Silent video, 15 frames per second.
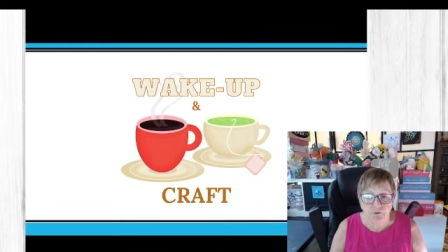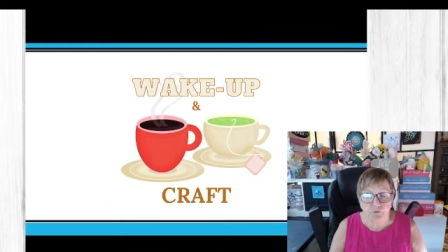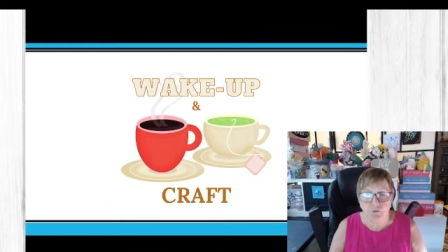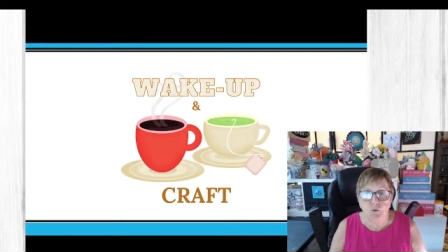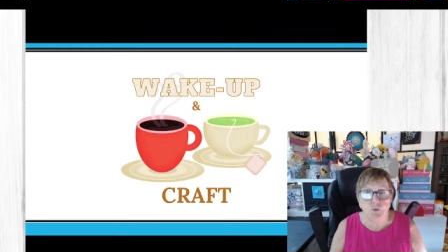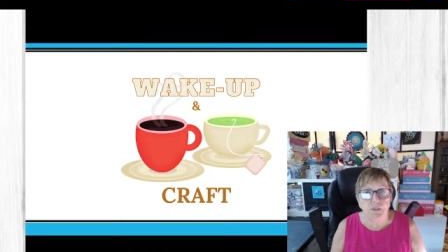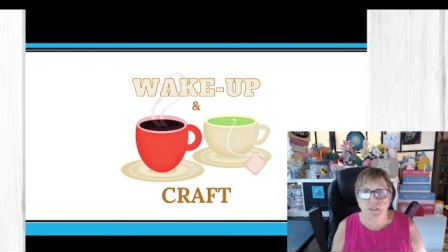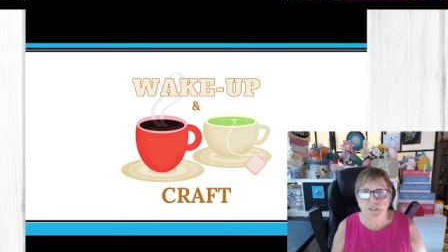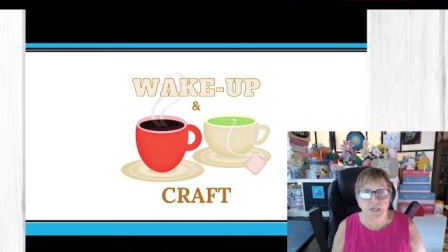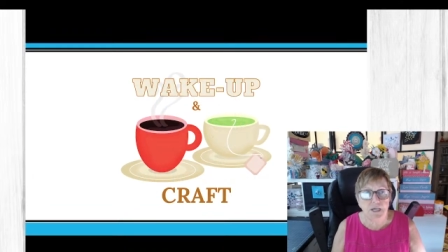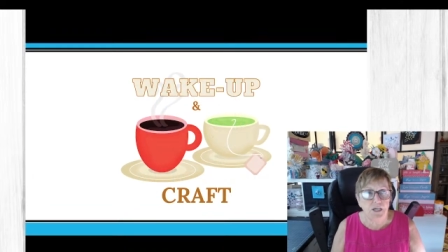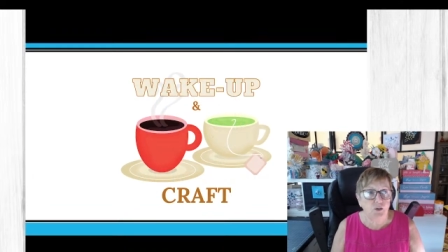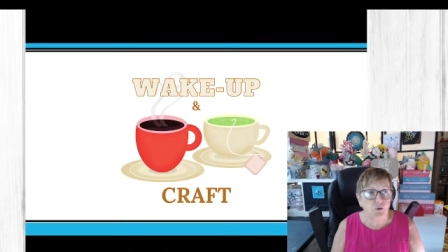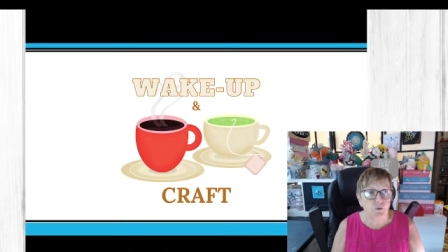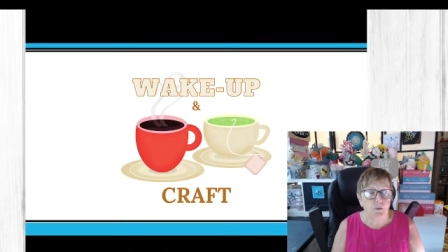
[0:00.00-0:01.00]
If you didn't
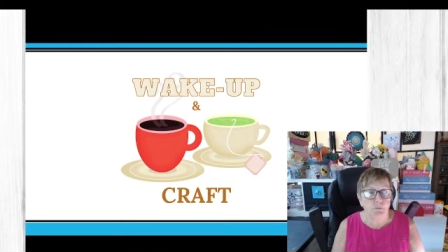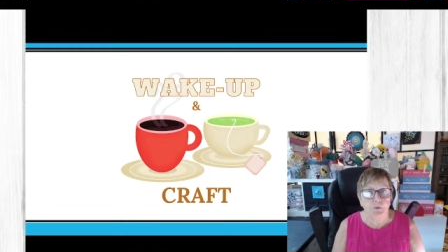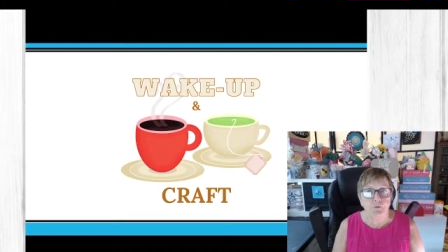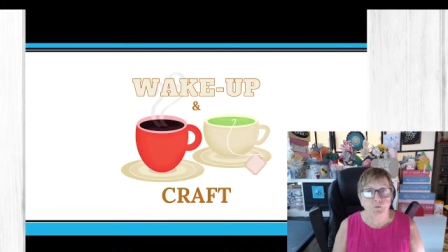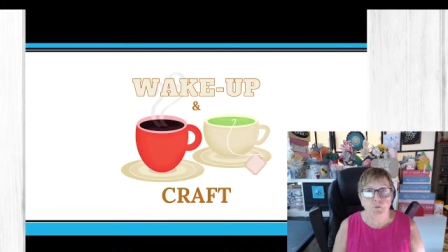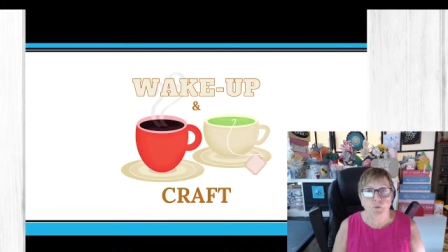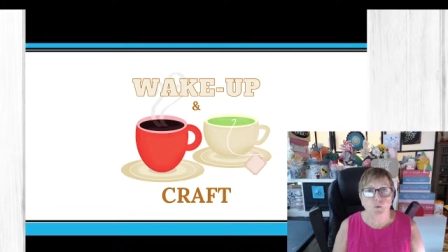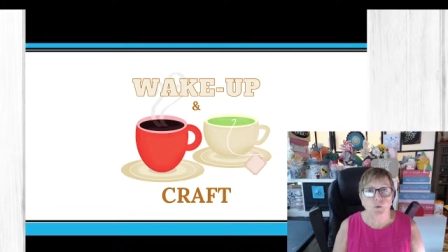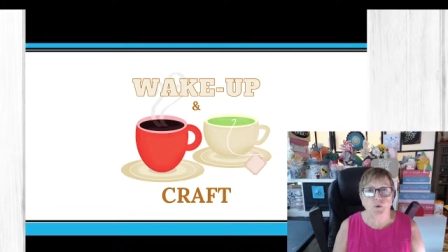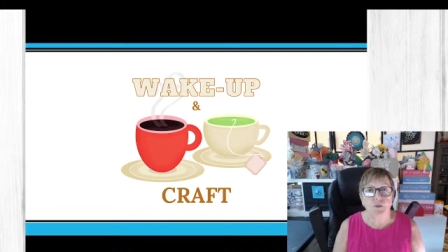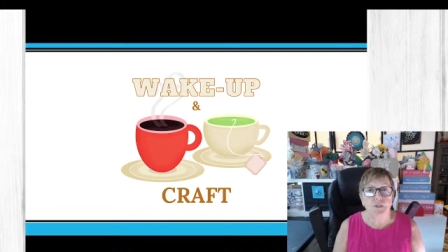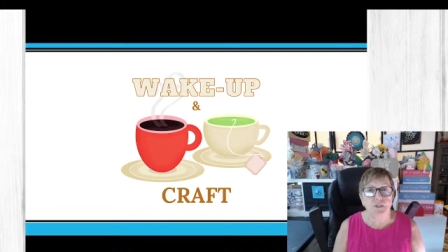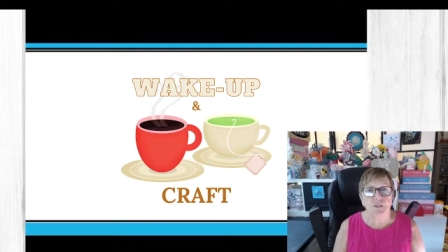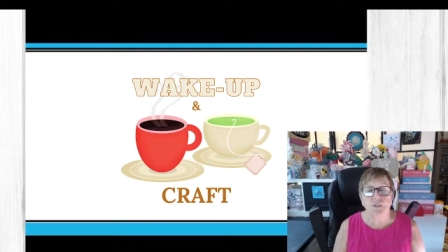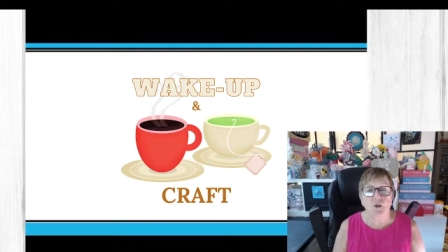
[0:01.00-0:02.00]
hear it before,
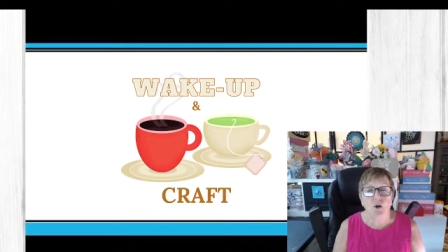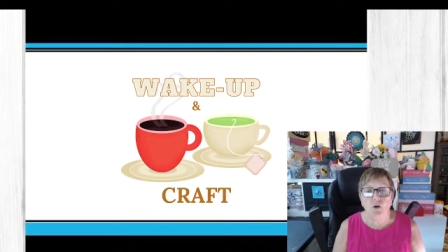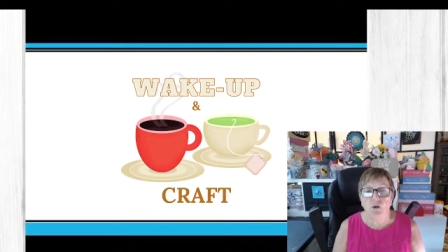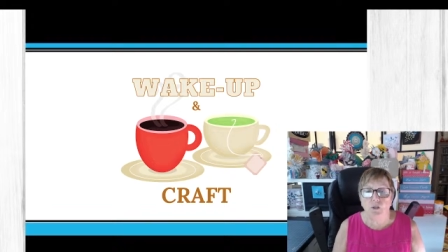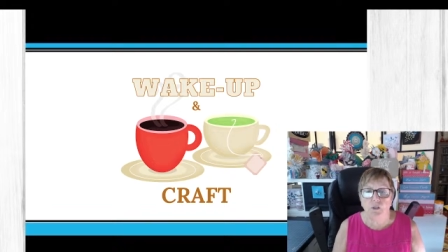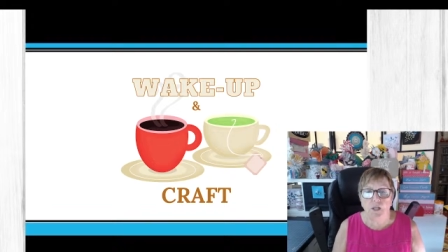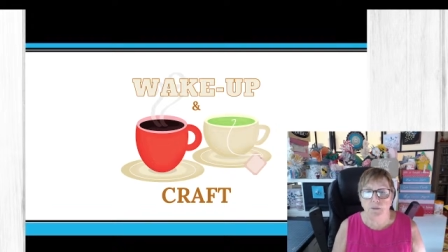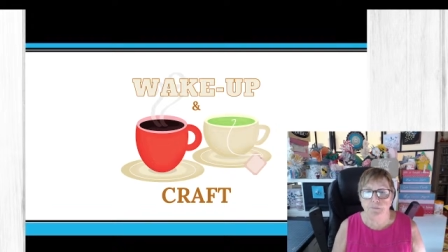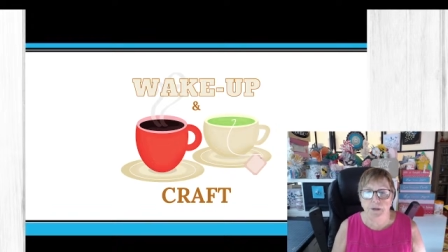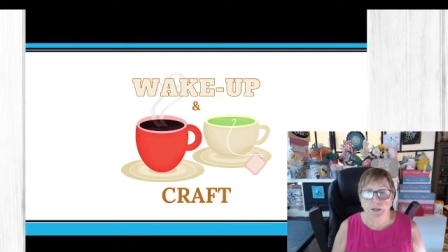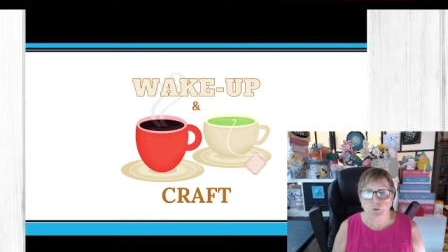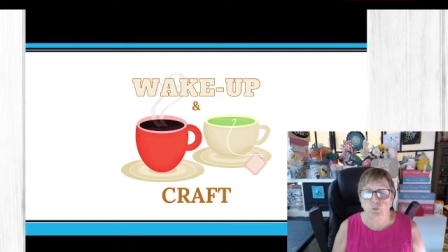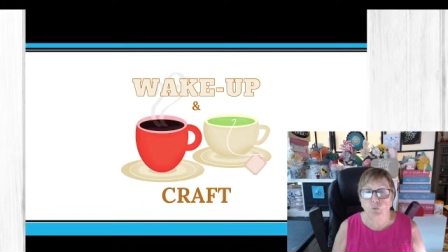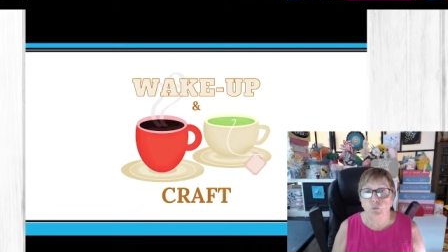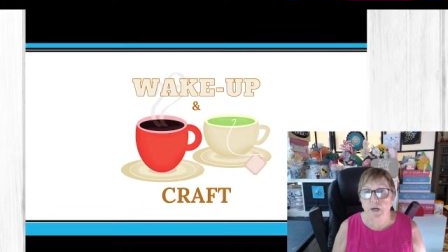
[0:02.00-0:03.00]
this is all
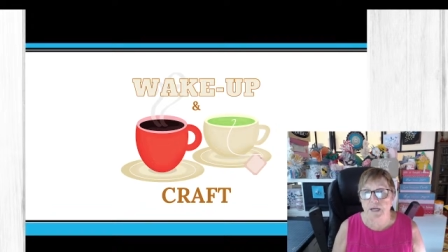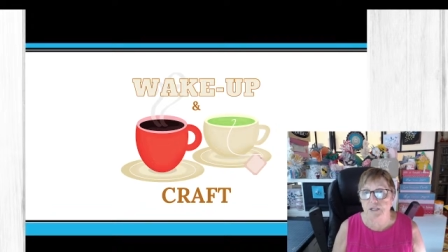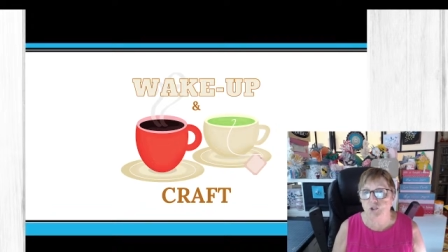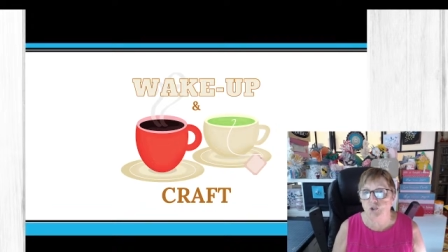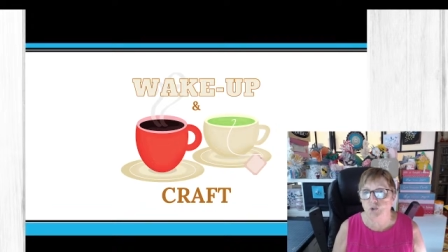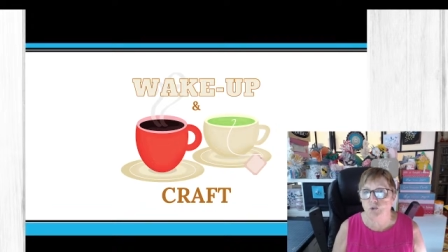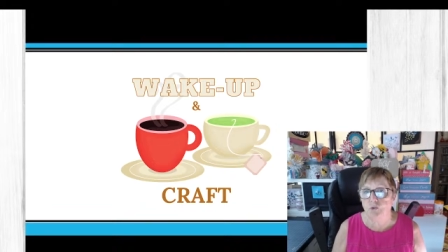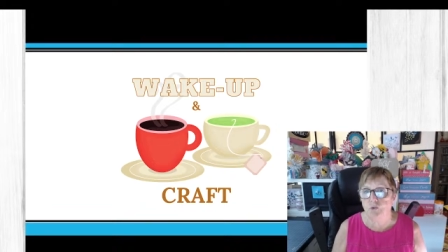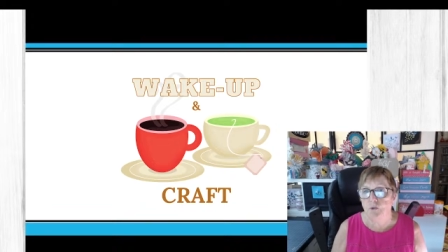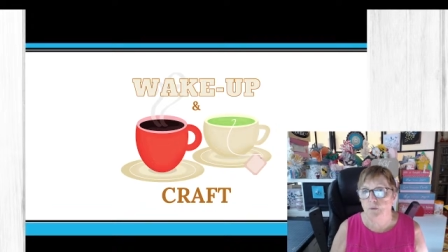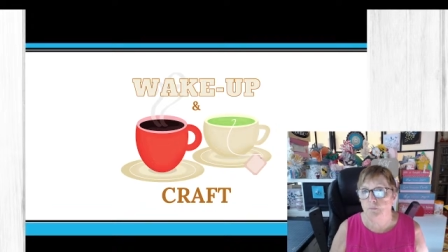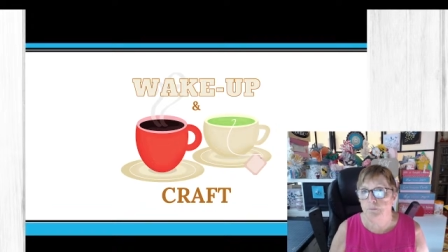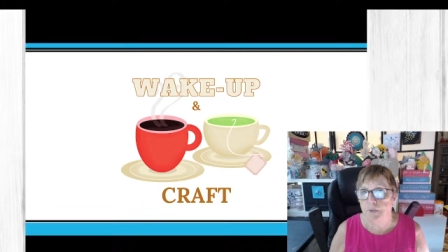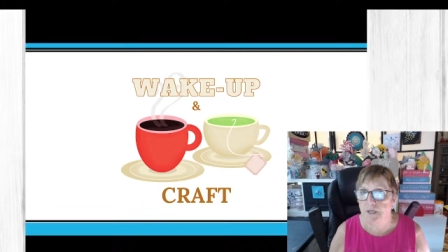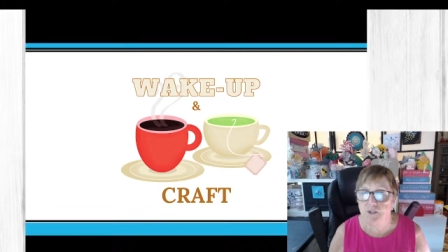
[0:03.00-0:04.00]
about Ranger
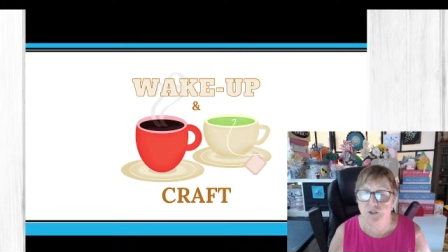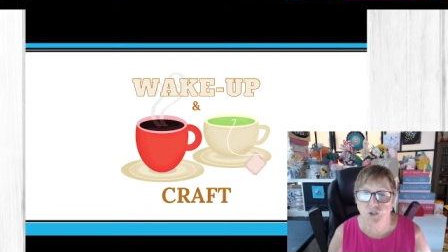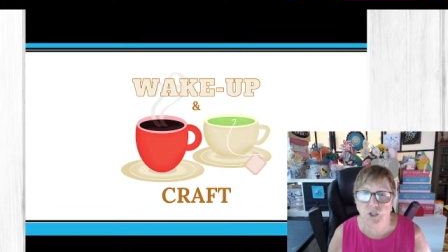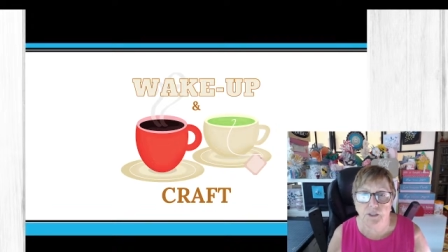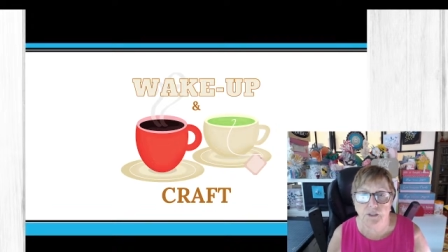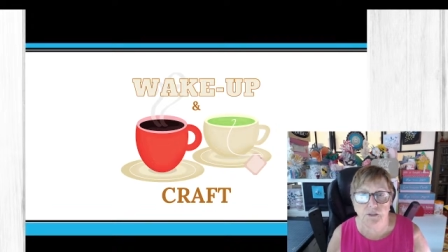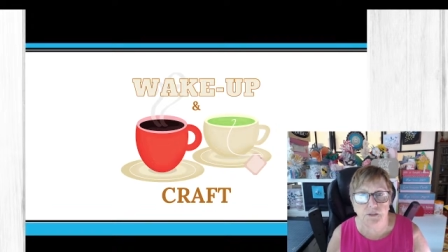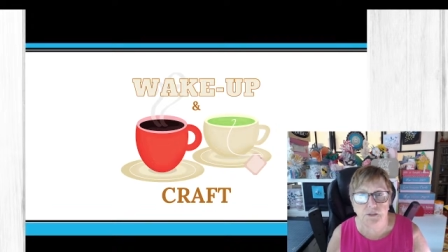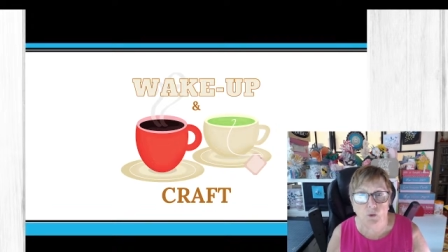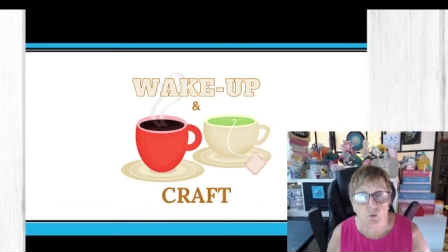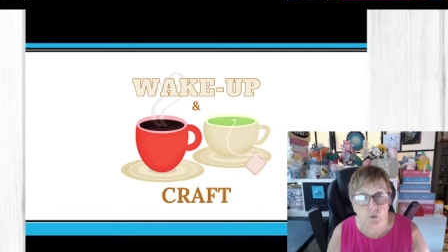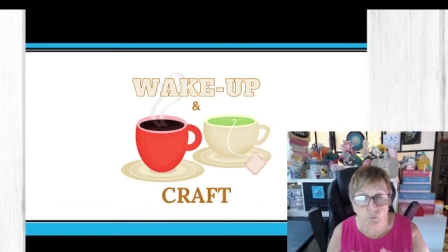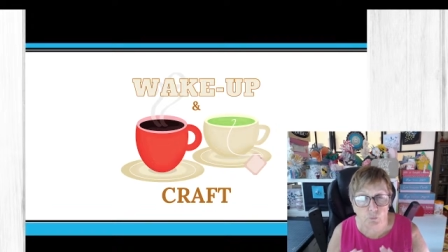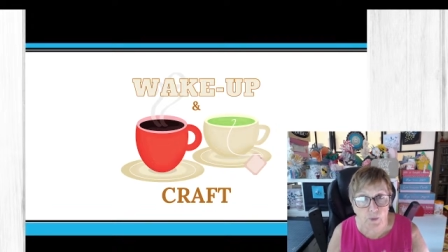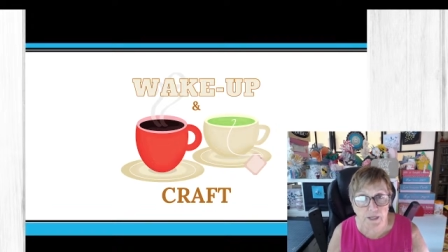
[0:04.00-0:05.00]
projects
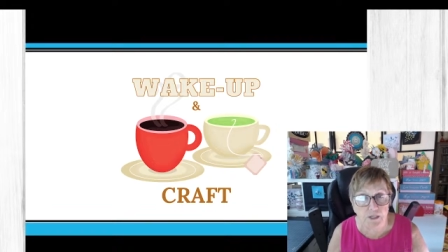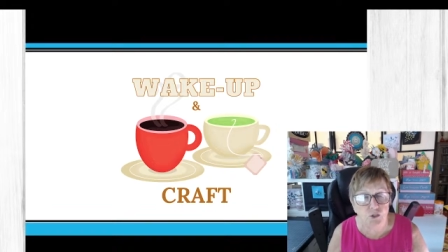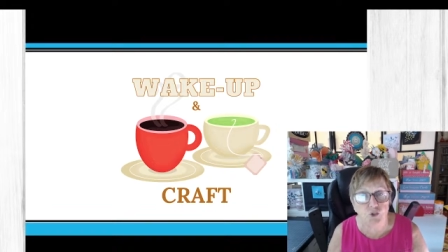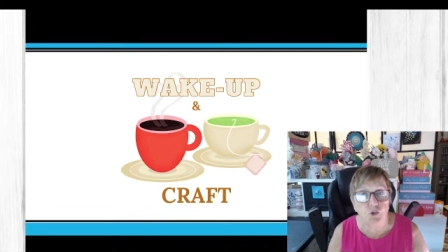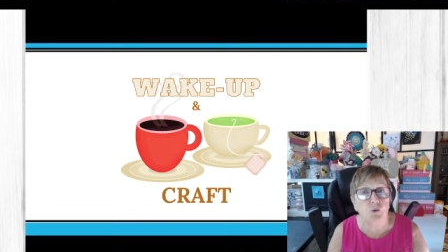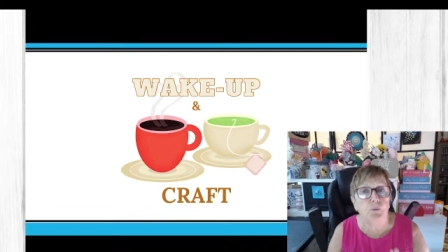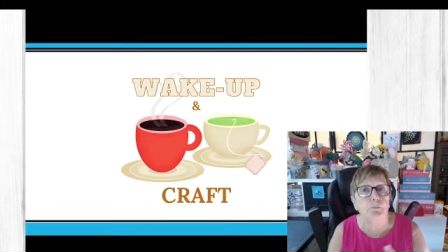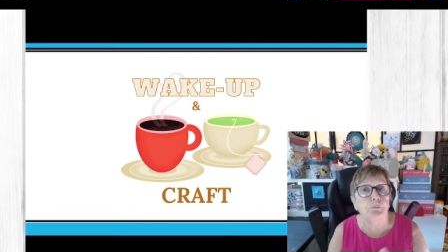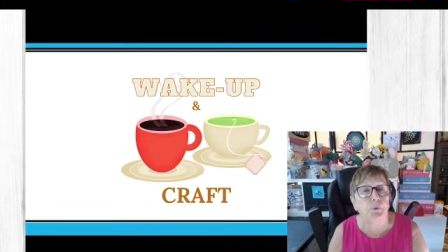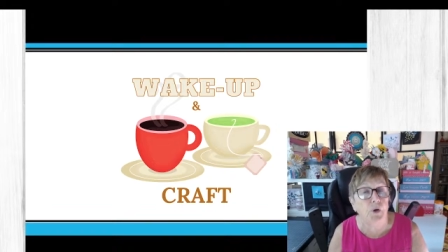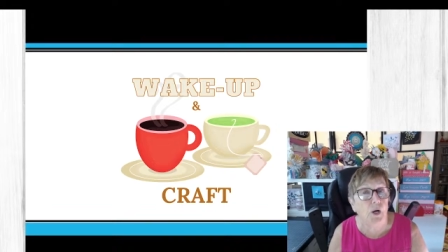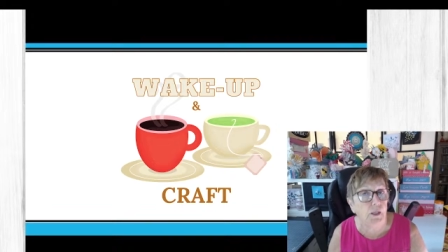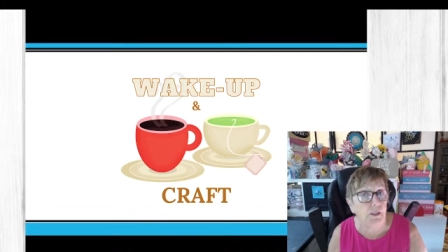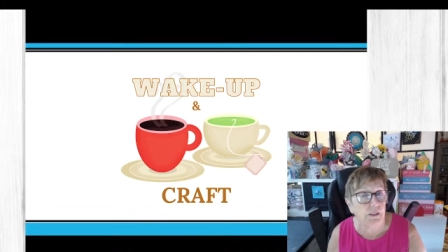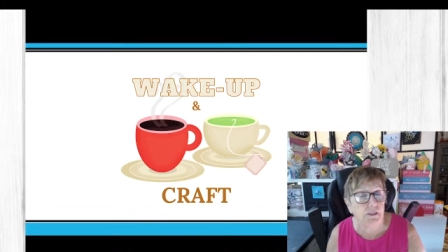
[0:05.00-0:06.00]
or Ranger
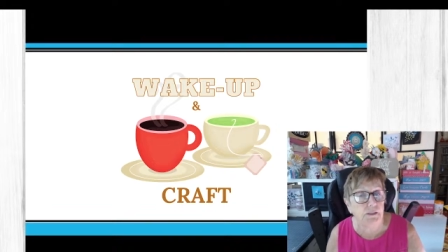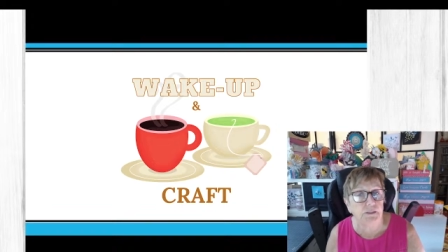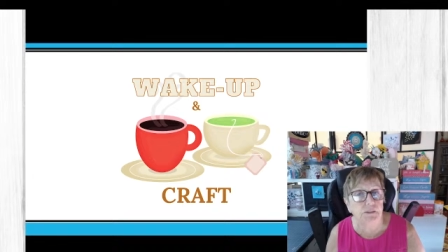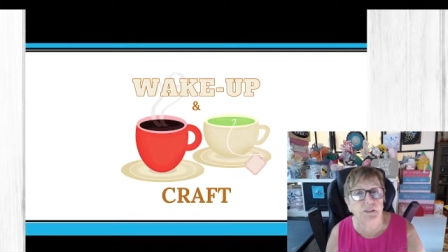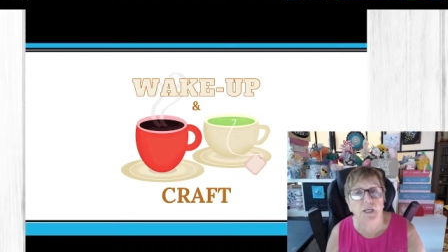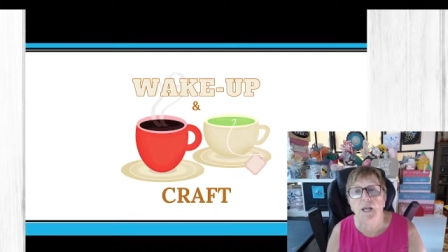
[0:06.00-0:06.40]
products.